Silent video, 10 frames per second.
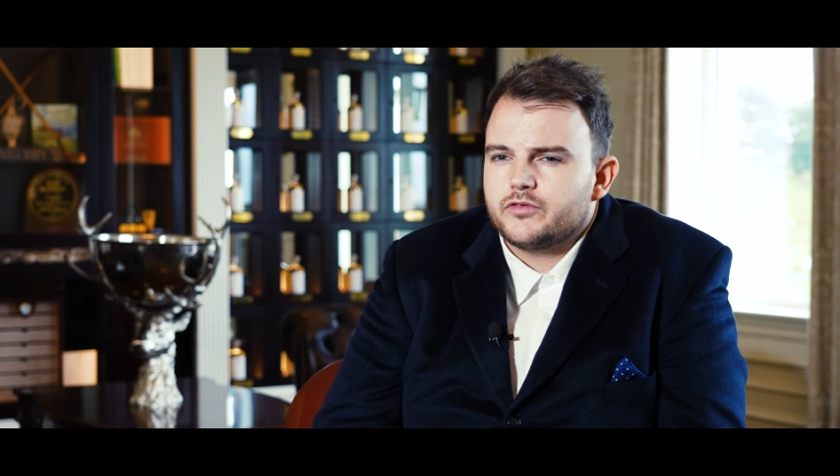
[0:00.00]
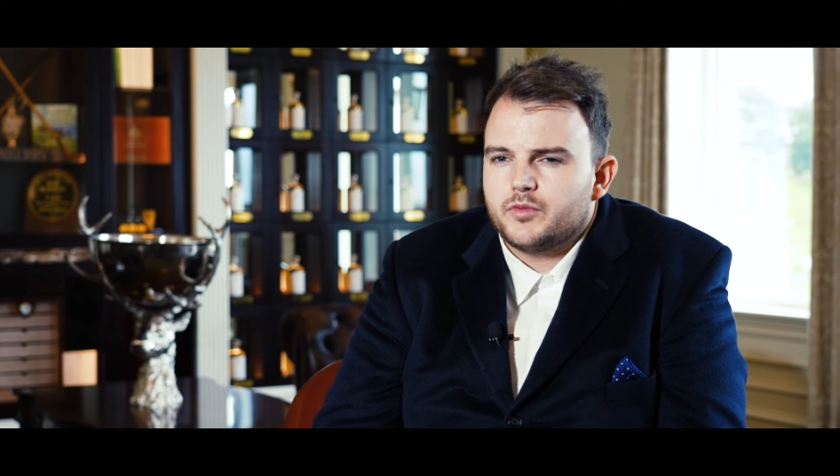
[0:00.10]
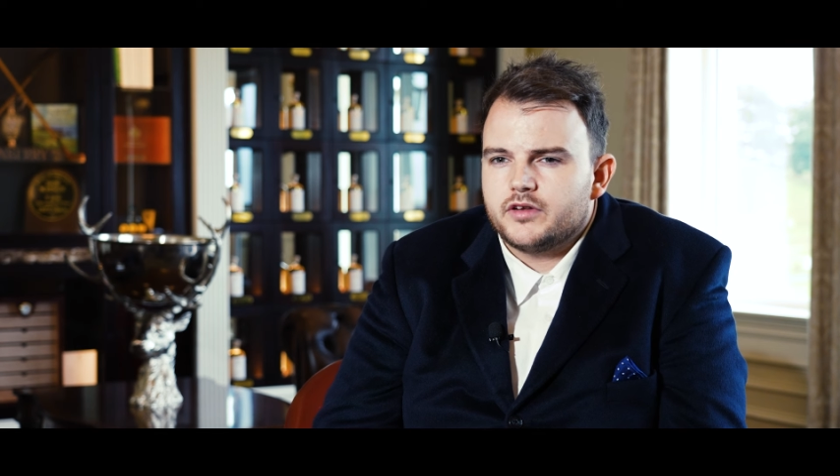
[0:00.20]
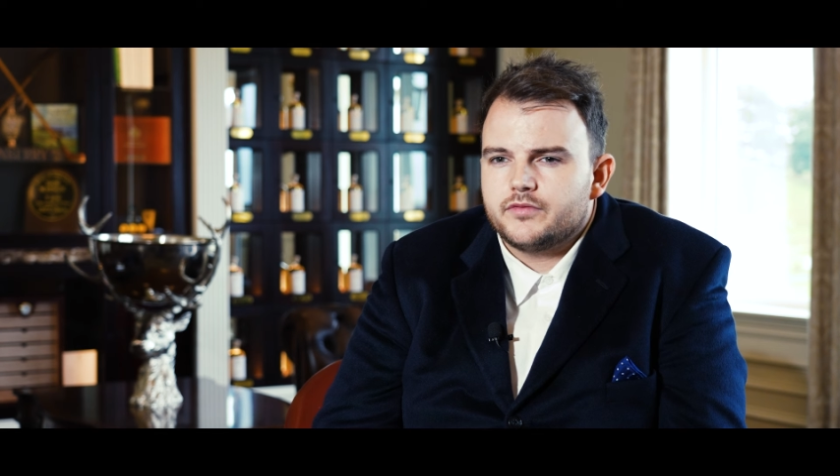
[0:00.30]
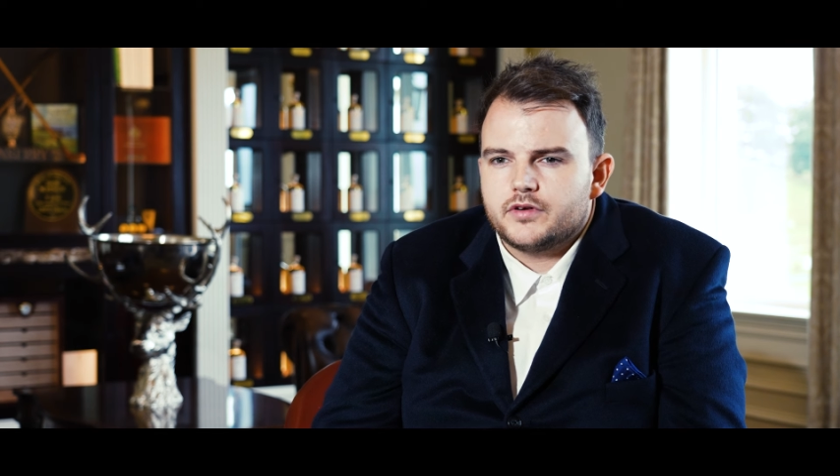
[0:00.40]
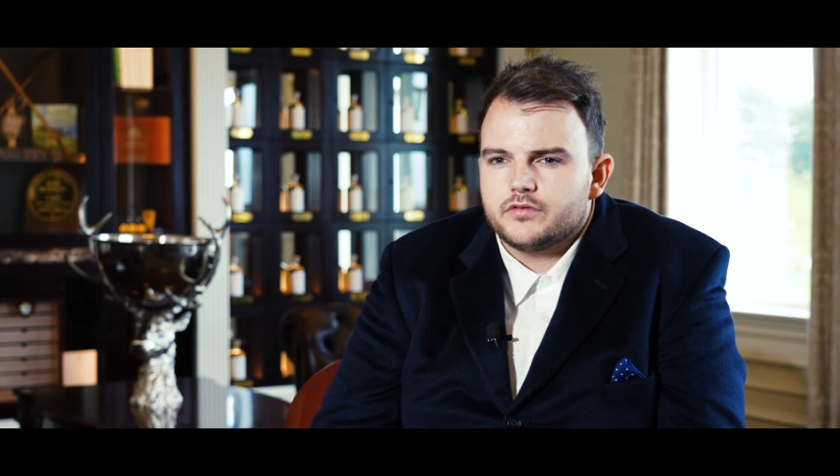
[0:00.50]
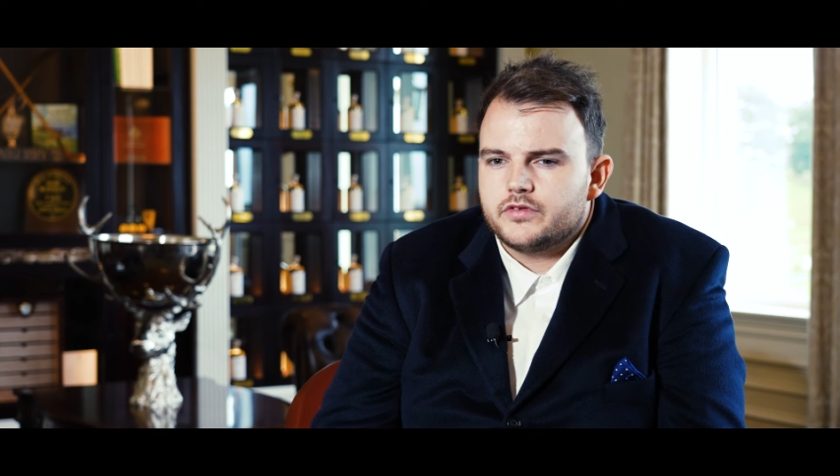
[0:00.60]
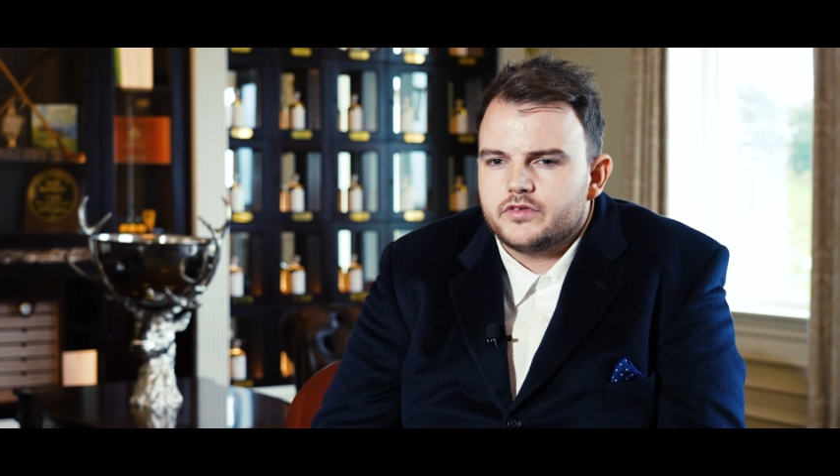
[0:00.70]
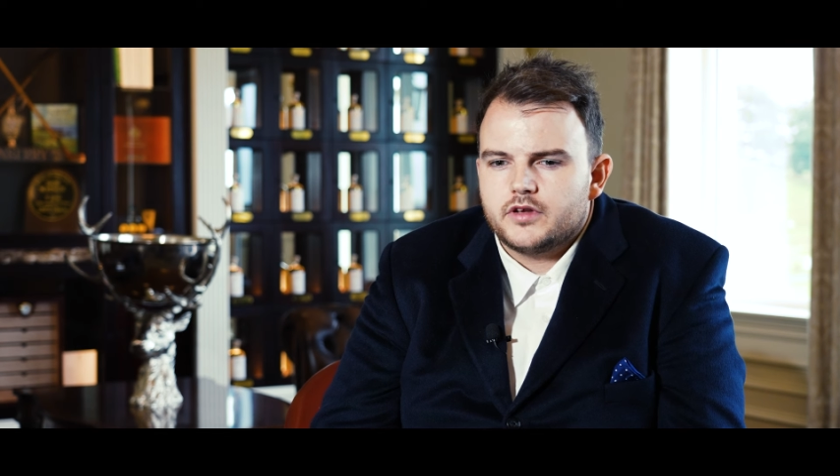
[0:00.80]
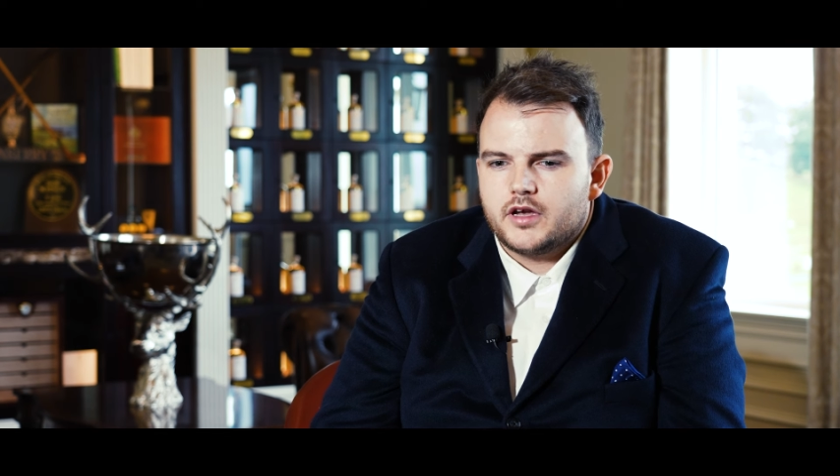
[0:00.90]

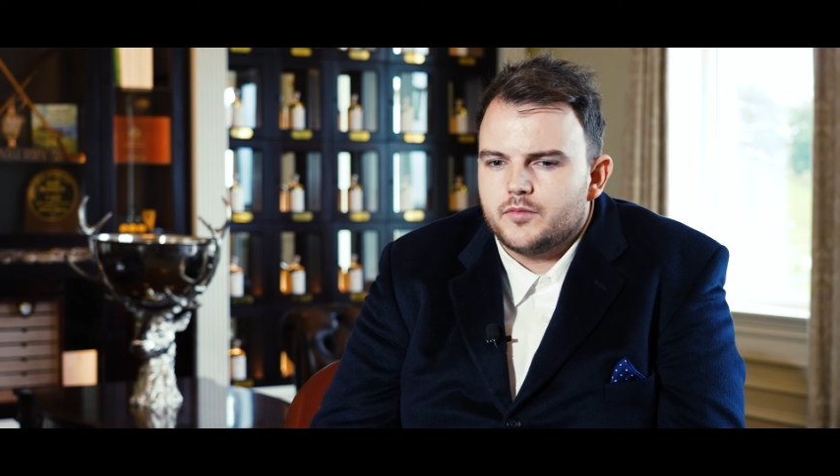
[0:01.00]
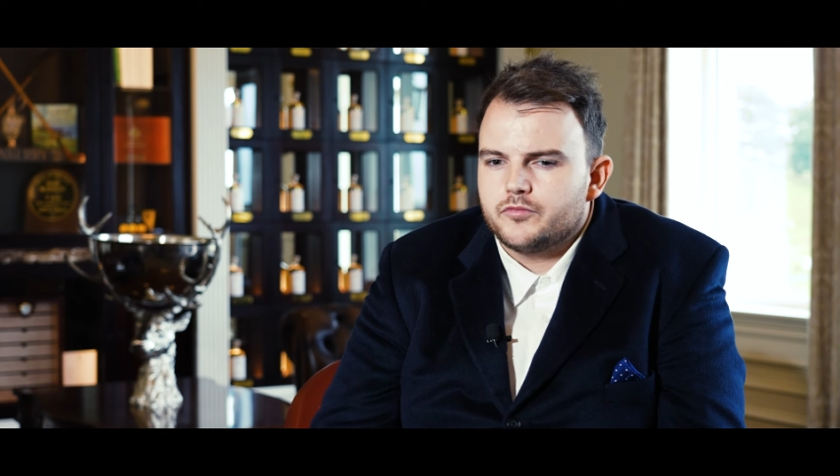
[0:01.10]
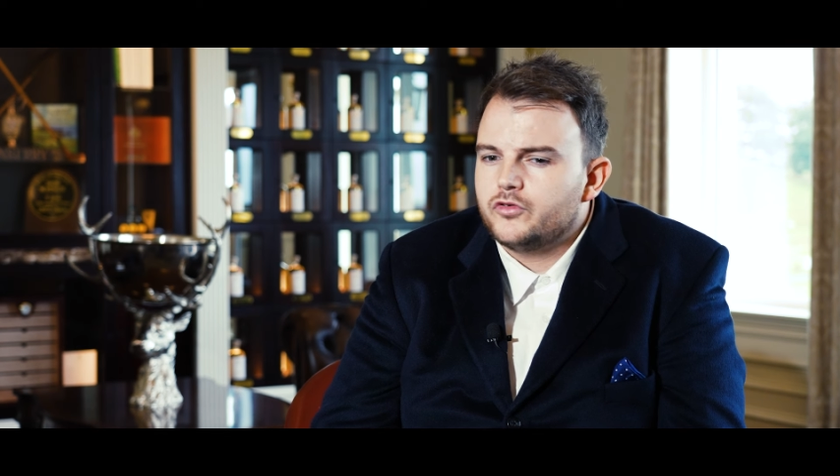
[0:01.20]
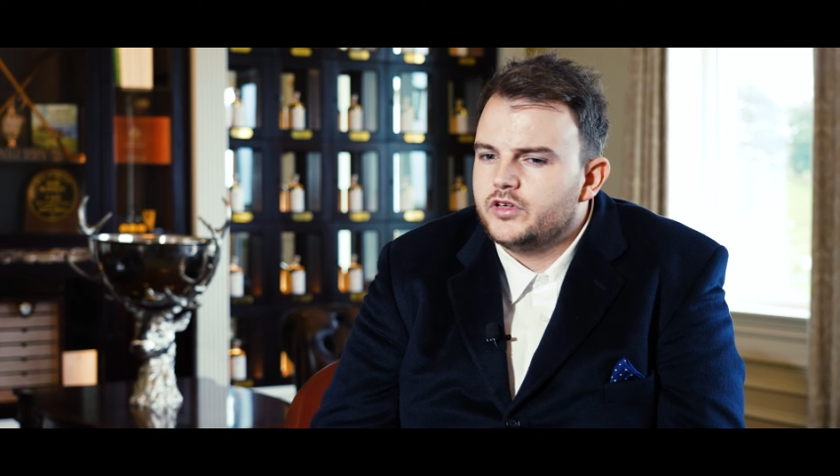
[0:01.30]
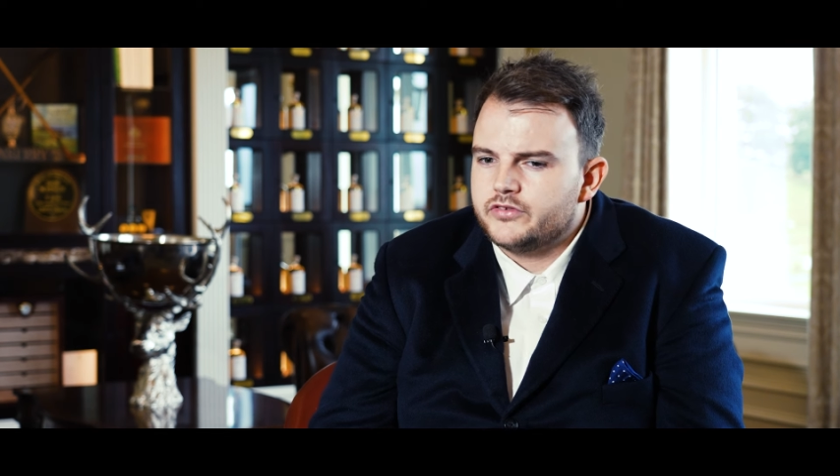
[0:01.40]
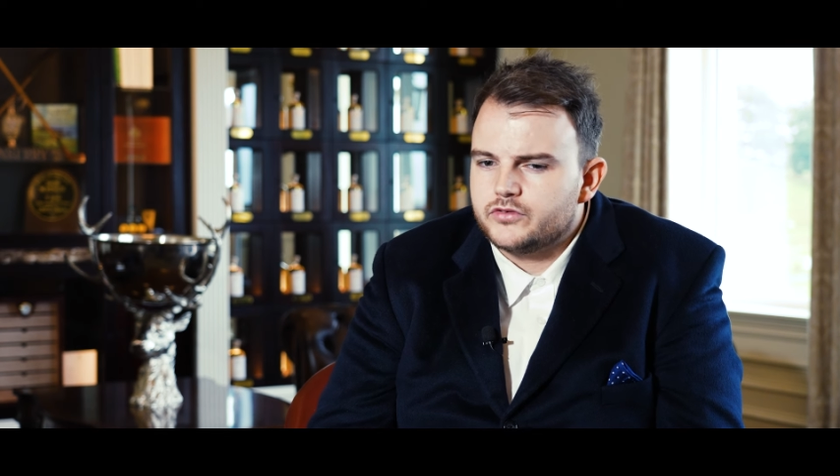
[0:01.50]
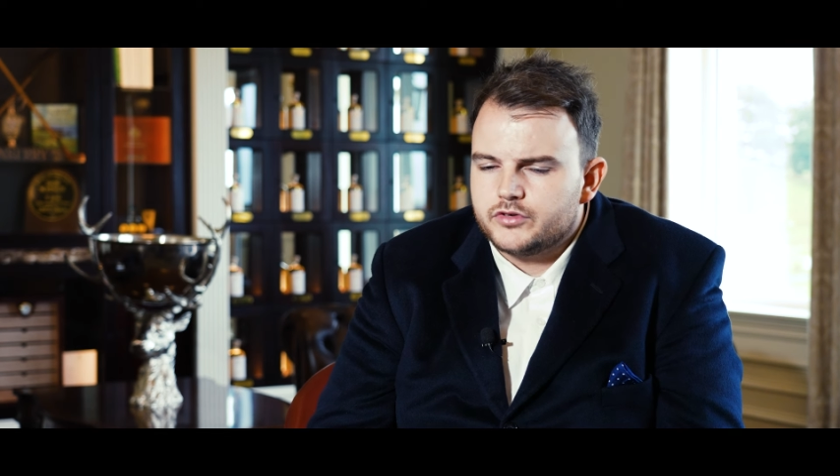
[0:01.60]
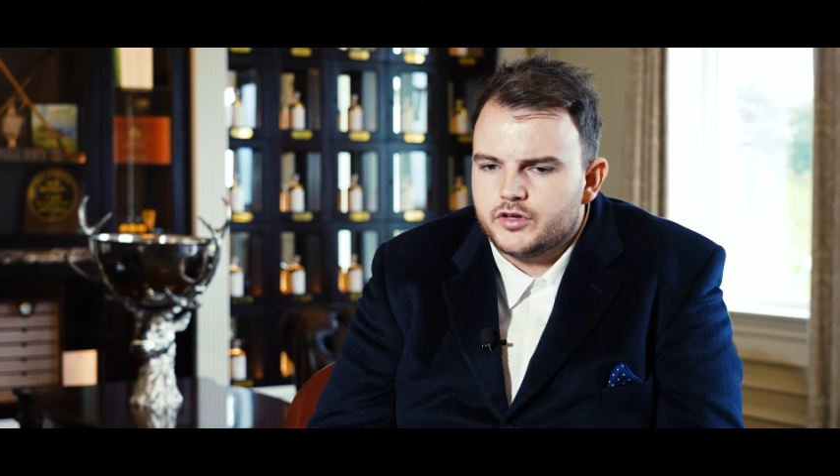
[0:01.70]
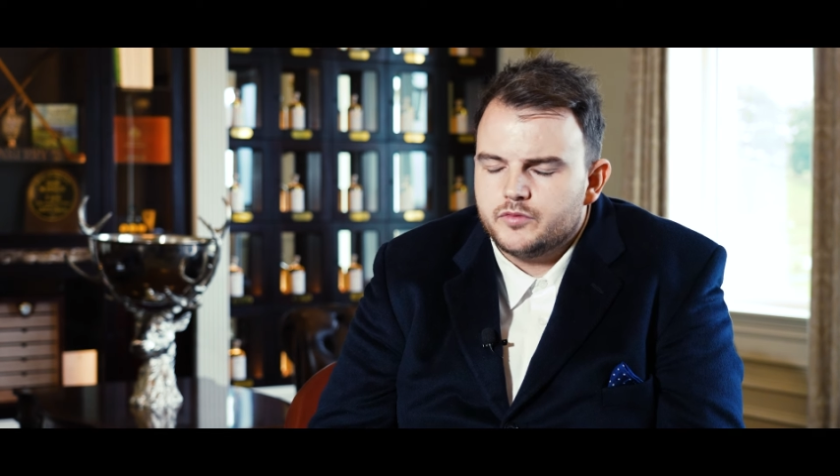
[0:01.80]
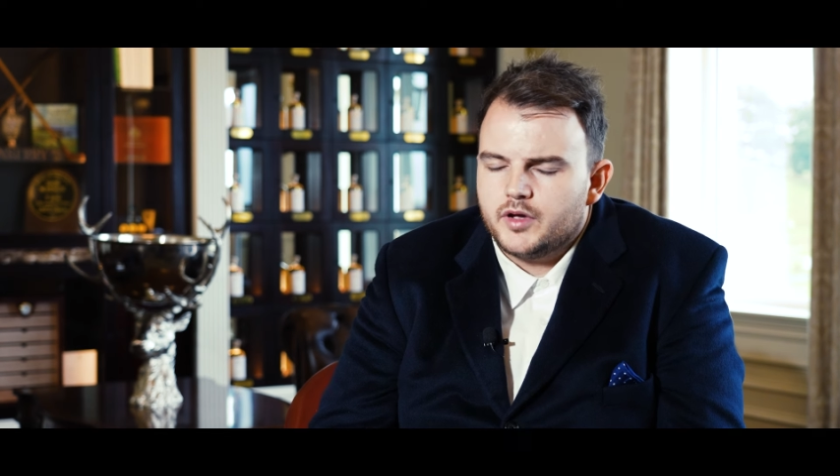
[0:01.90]
Spiritfilled 2 years ago
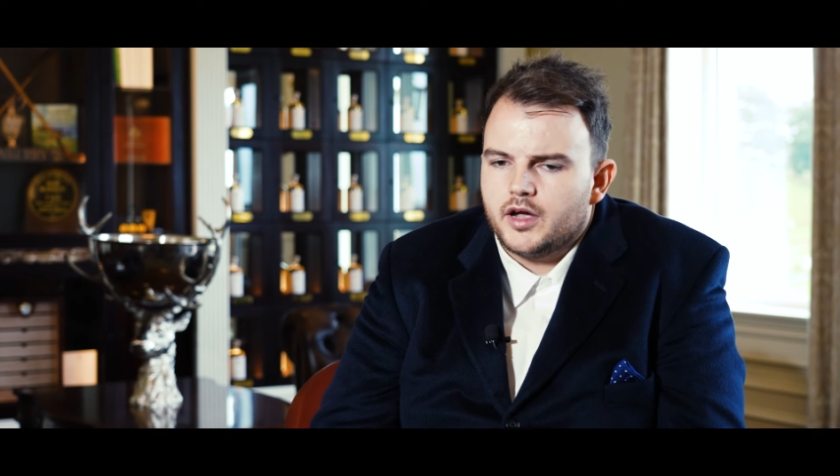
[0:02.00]
now.